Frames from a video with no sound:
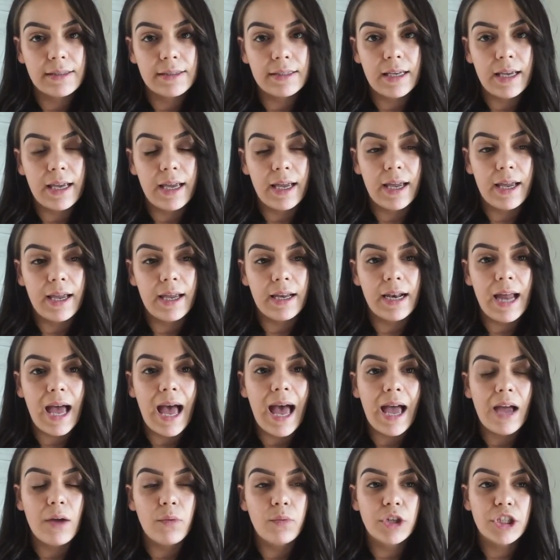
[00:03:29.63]
and
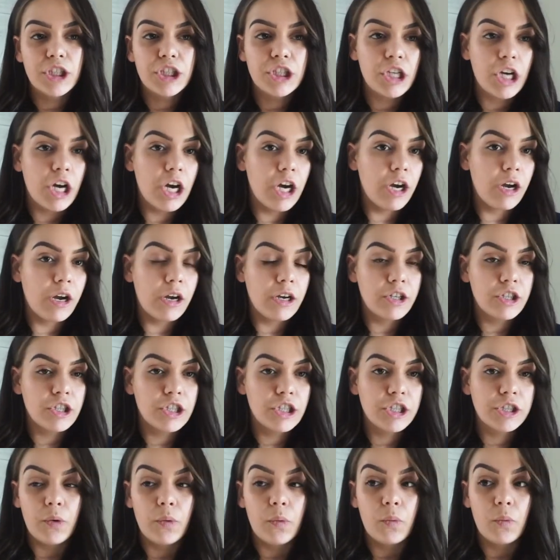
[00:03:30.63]
I would
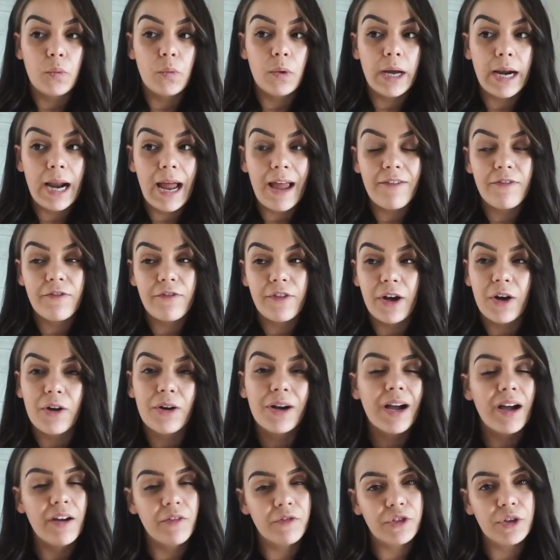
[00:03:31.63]
charge what I felt
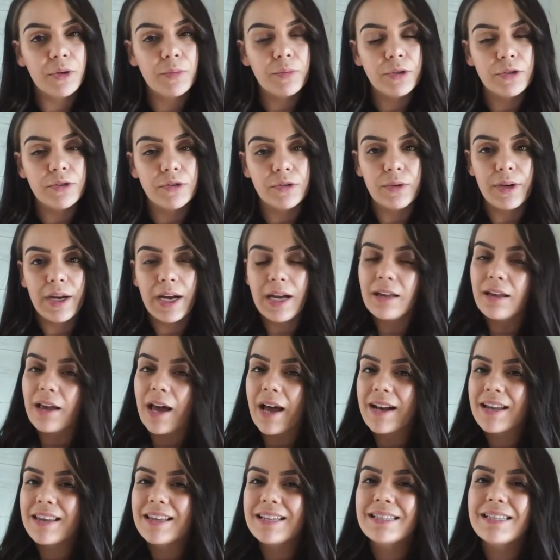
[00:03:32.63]
comfortable doing. A lot
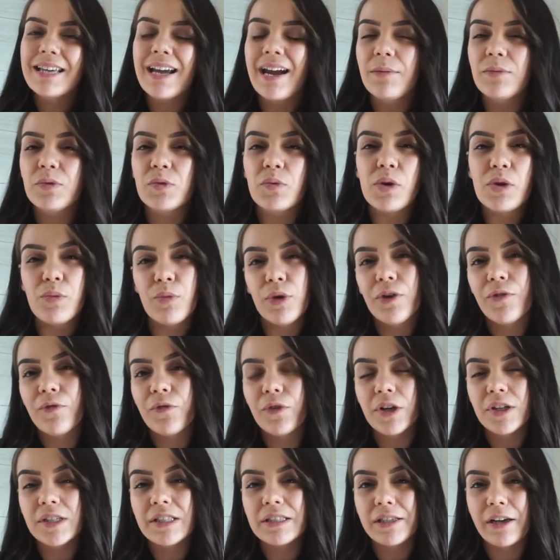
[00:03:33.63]
of the times when we're
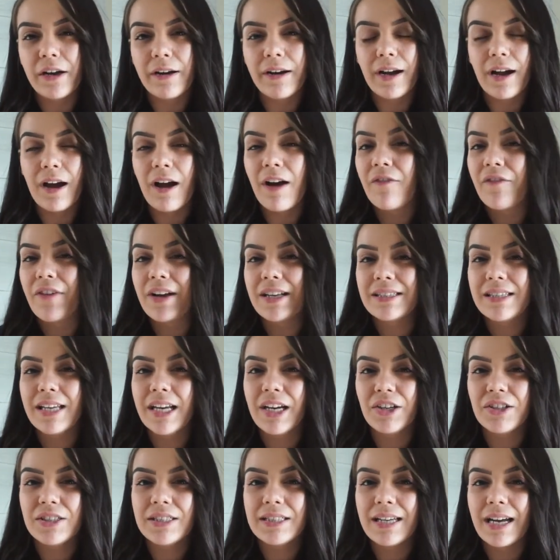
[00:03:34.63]
first starting off as
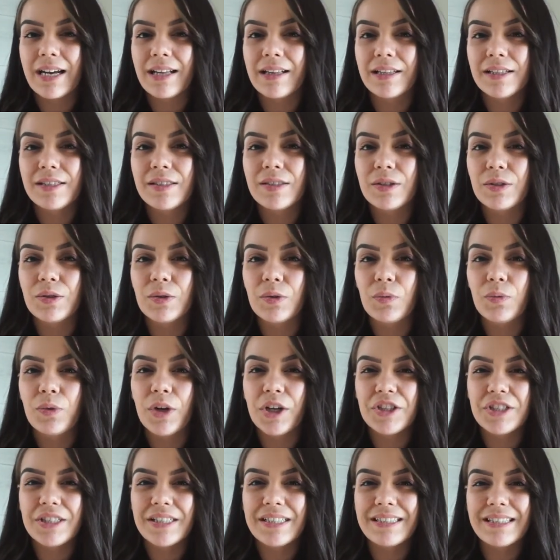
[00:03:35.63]
hairstylists too, we're
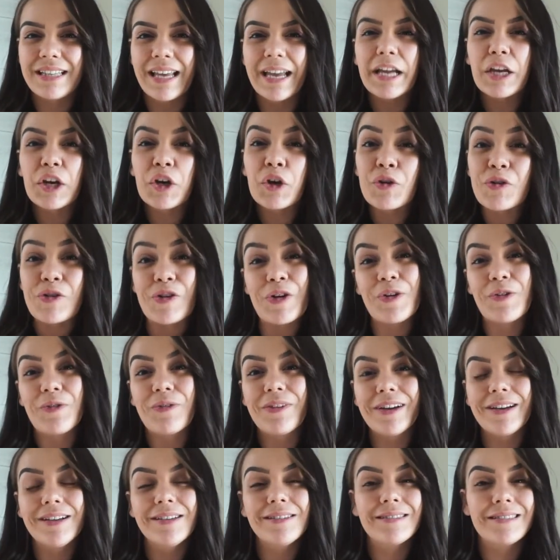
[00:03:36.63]
just like
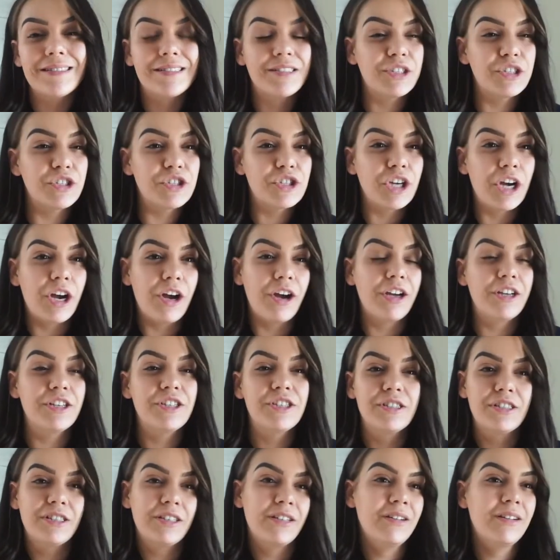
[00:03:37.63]
nervous to
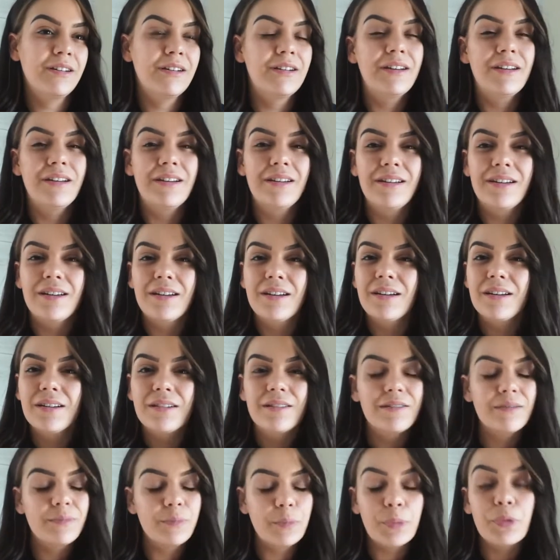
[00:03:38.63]
charge
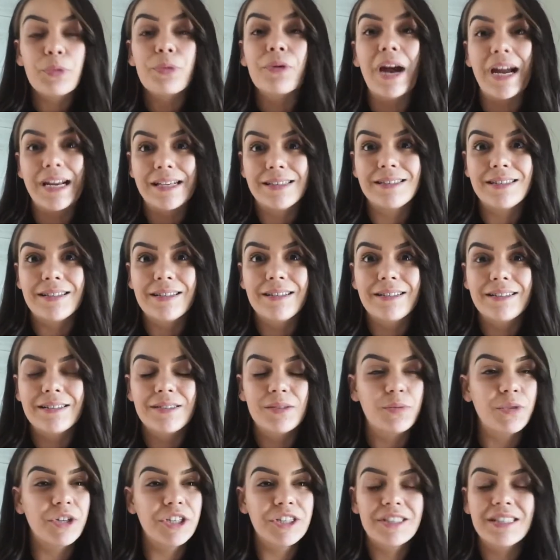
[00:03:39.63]
prices.
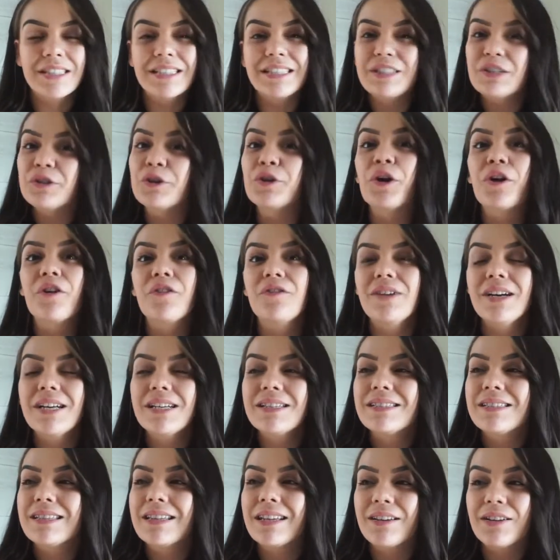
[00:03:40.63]
We're just nervous.
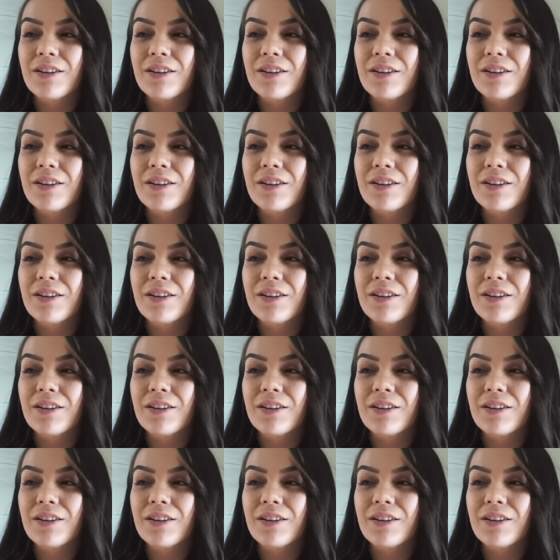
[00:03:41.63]
The